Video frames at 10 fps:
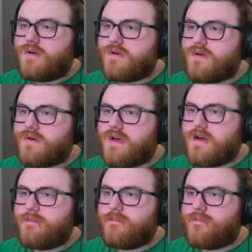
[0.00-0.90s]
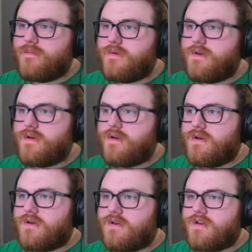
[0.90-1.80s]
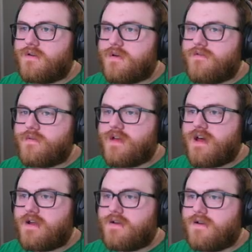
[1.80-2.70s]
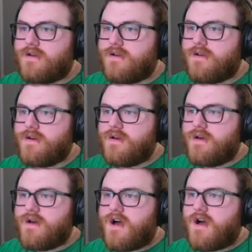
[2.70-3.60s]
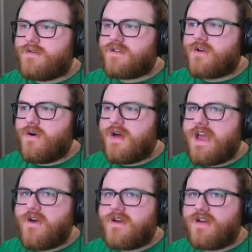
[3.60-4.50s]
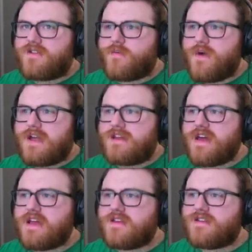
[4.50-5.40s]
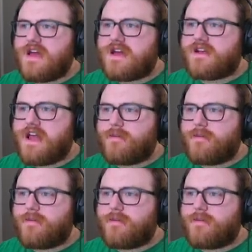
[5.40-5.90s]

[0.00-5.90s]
Okay. Get away from that. Oh, this whole area is irradiated, dagnabbit.